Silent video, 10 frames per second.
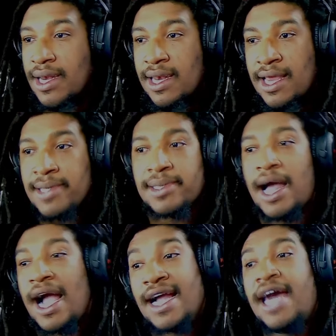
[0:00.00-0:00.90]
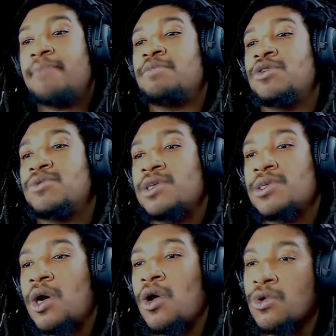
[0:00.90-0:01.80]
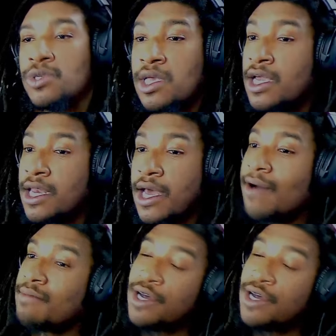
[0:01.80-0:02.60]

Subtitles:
That's why I gotta mute this whole scene out.